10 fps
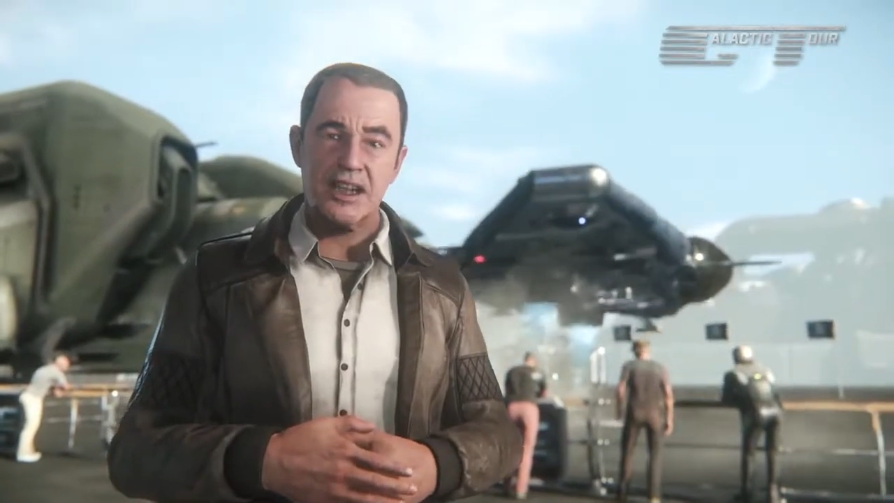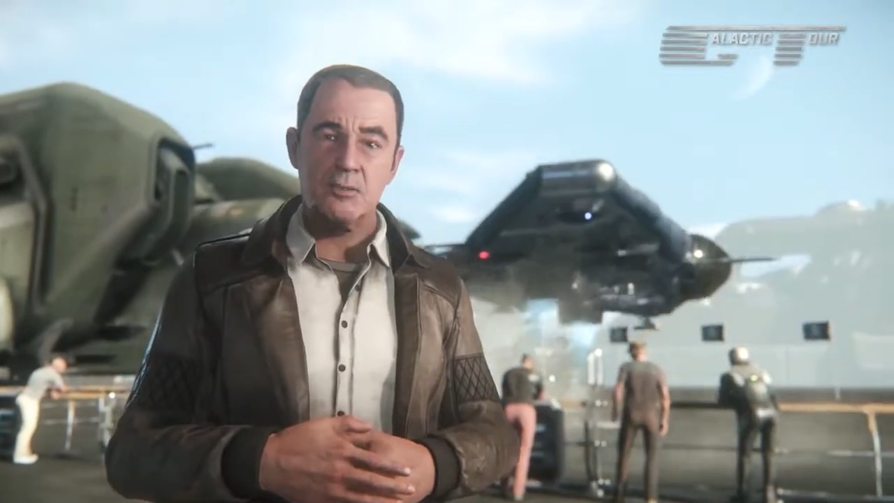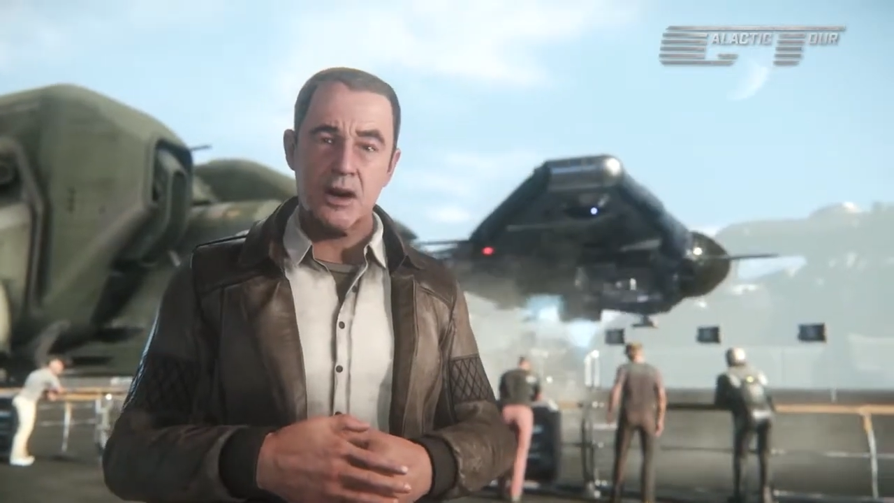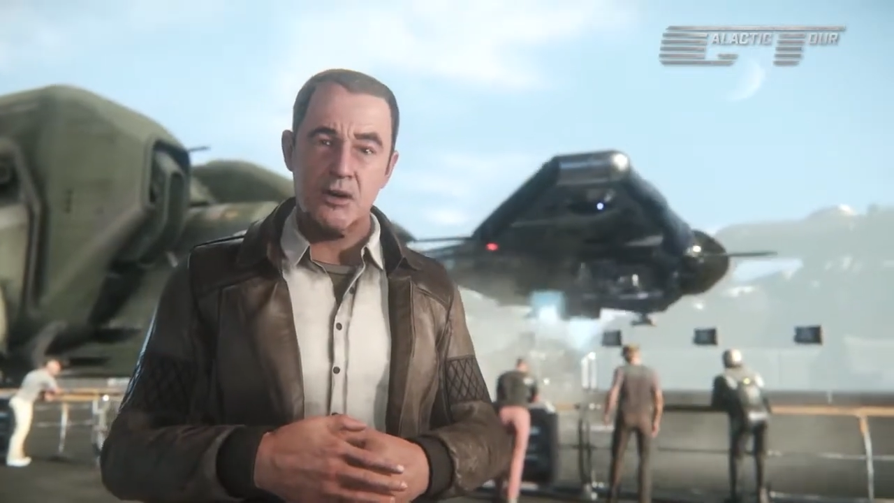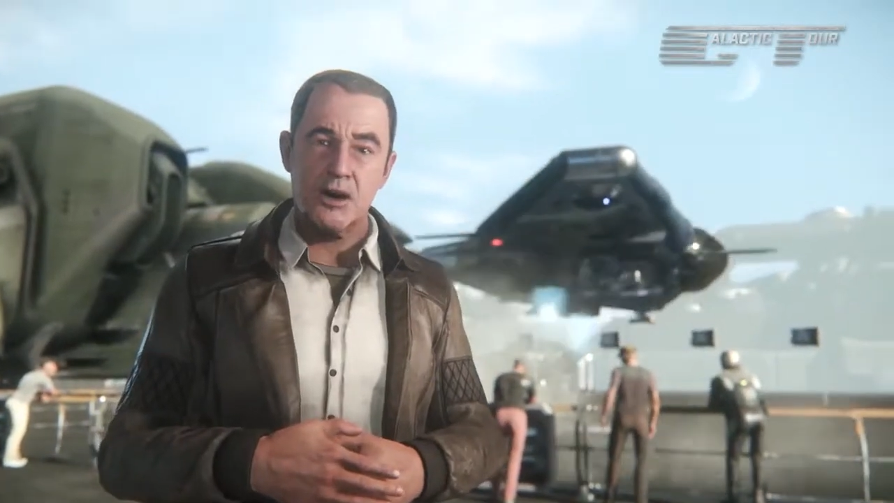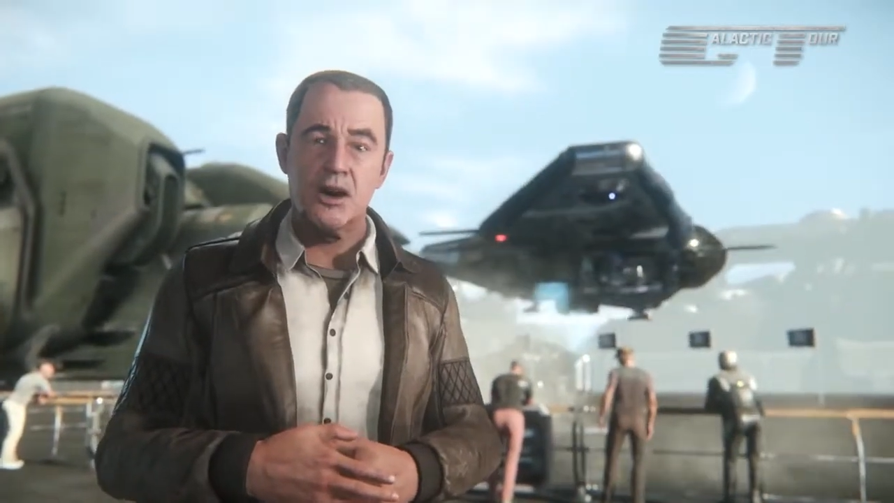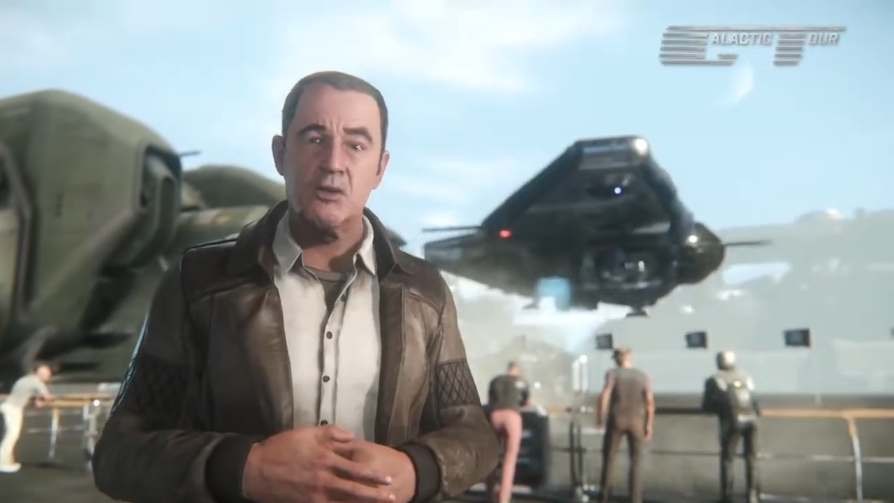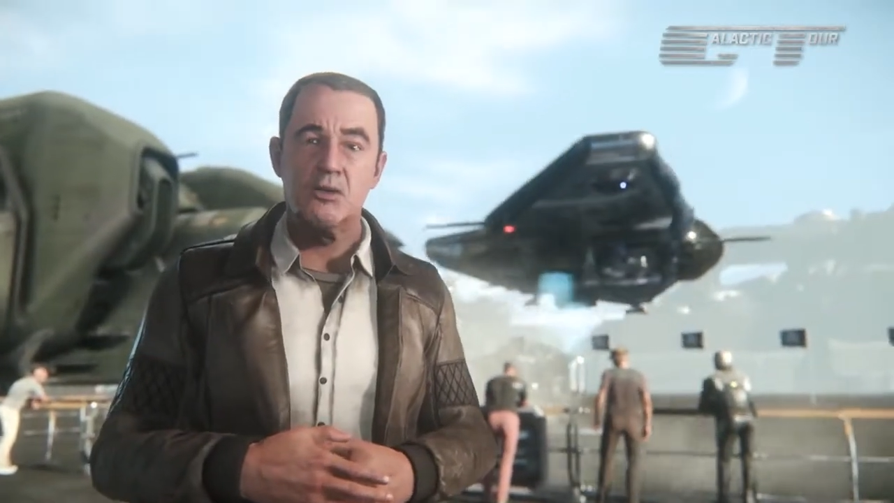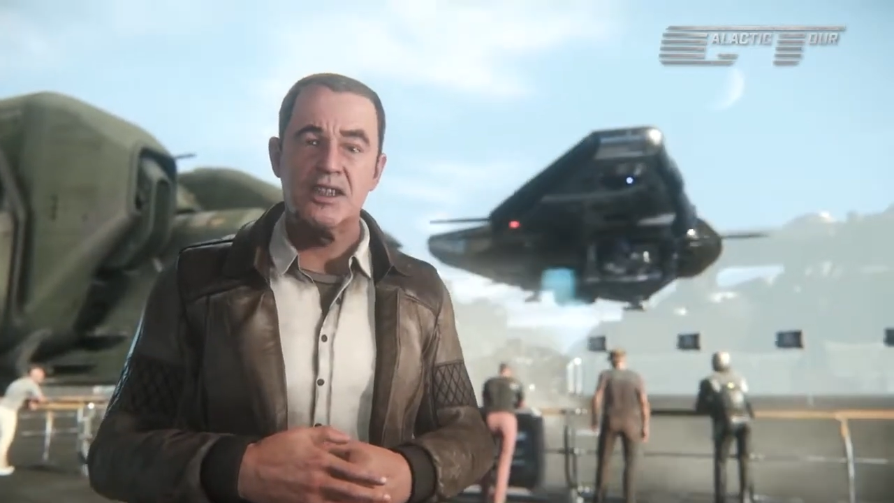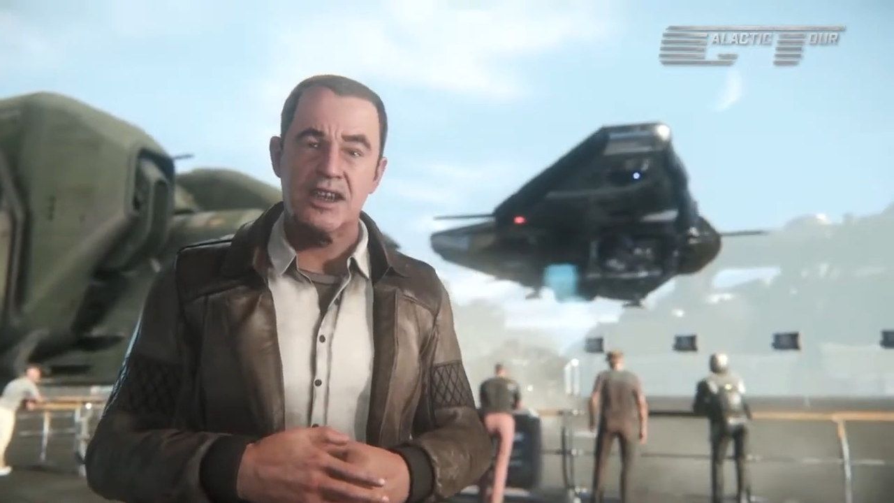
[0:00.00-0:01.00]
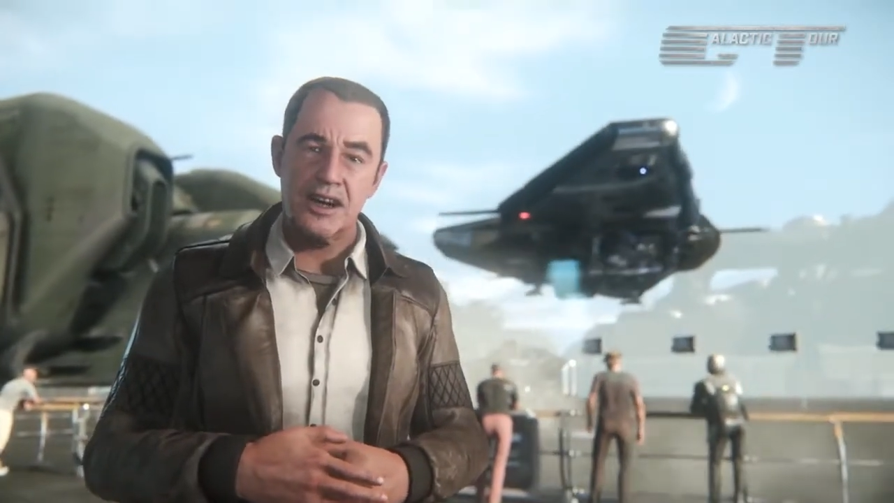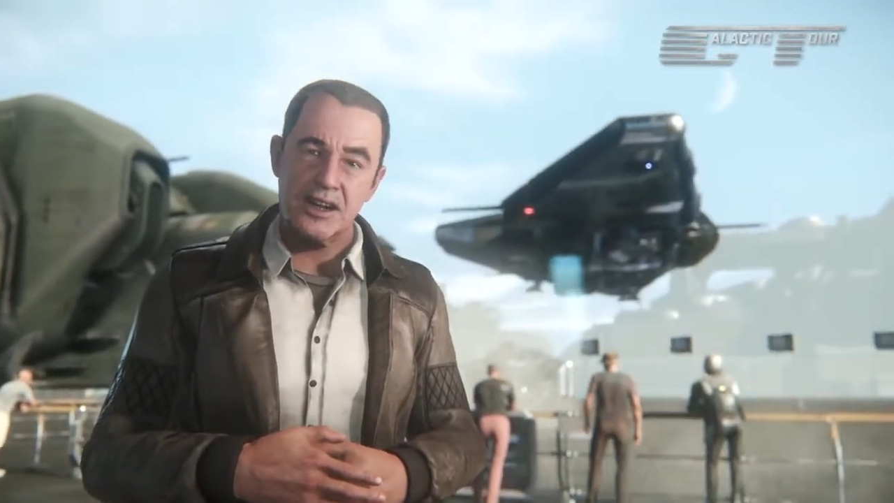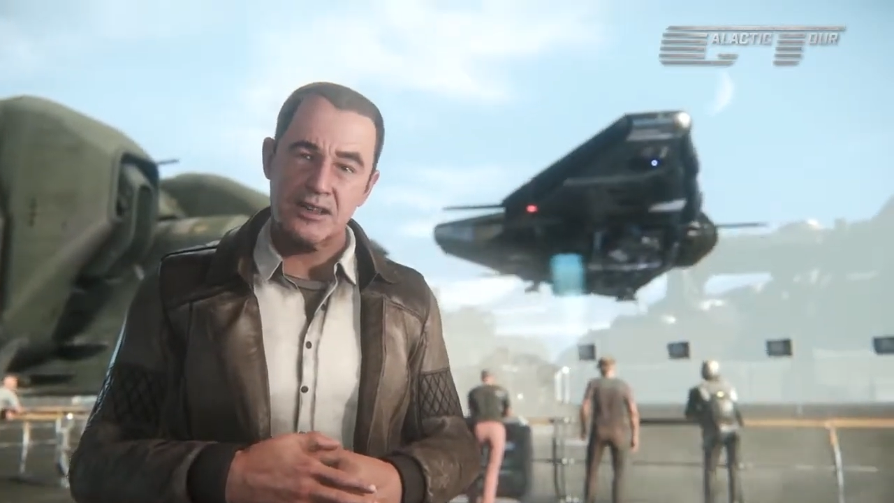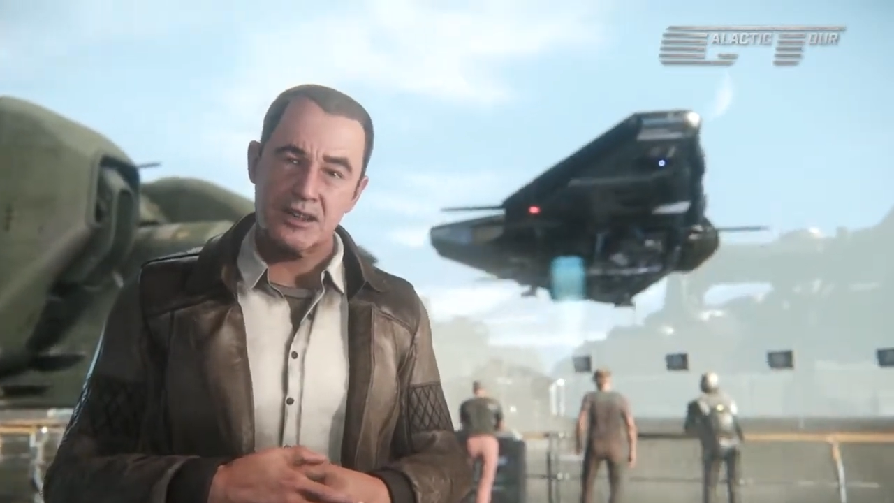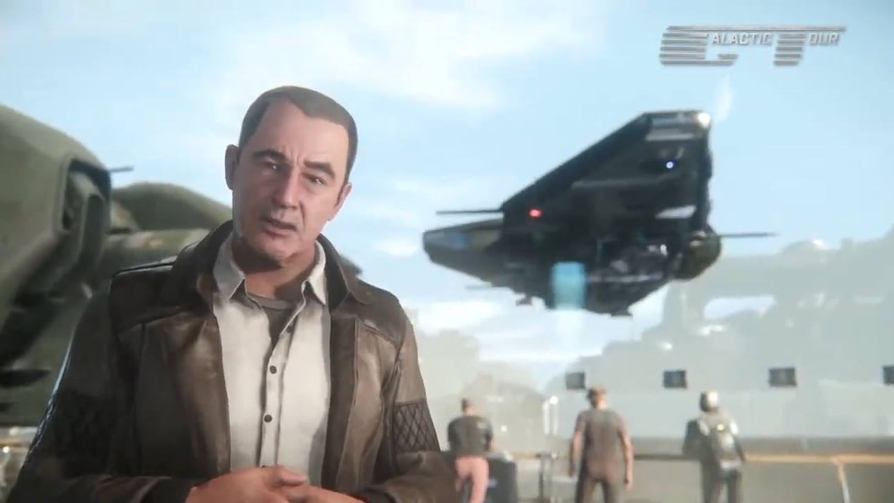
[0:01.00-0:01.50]
Expo
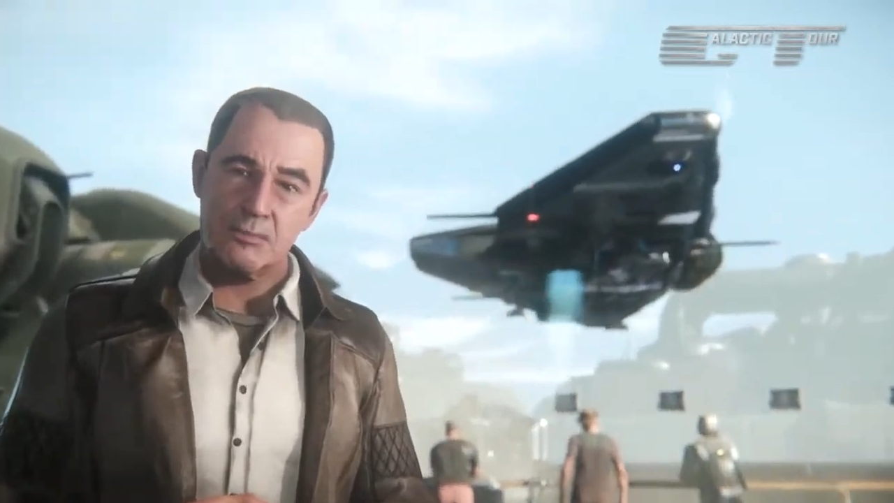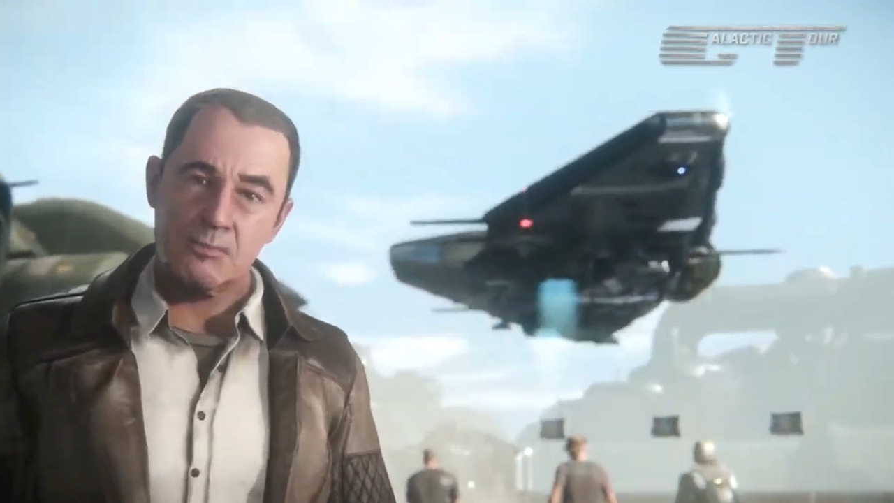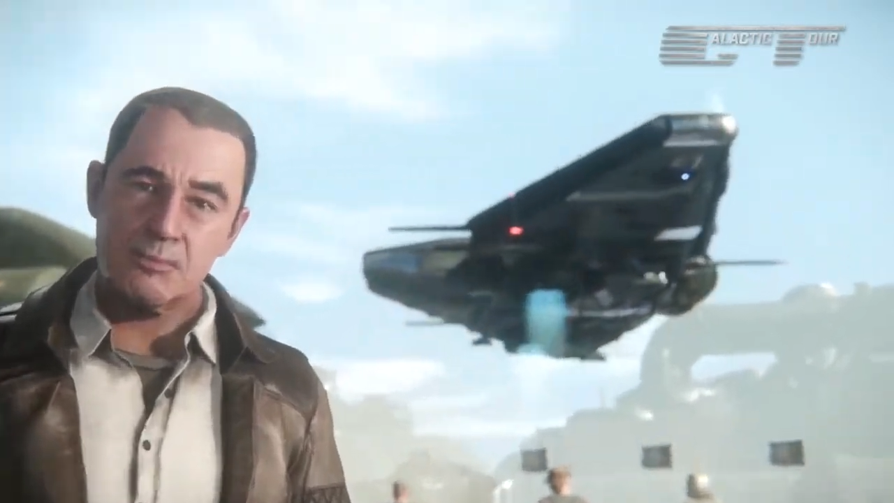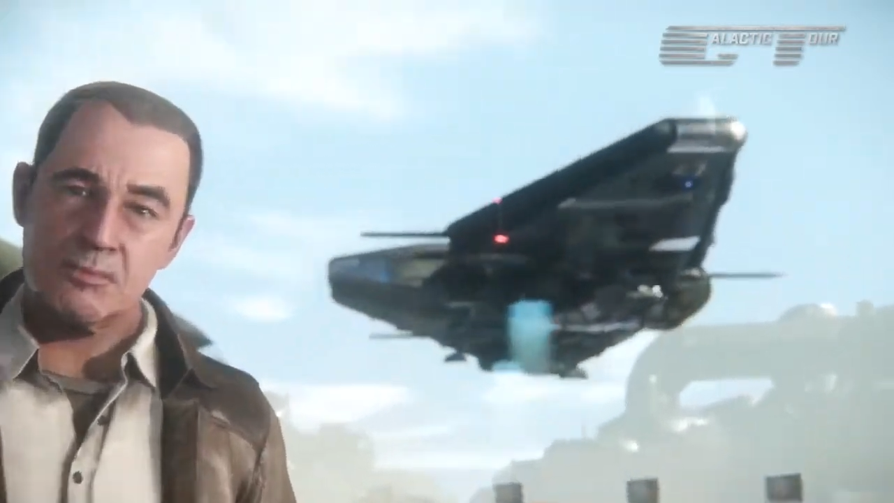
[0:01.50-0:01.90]
returns.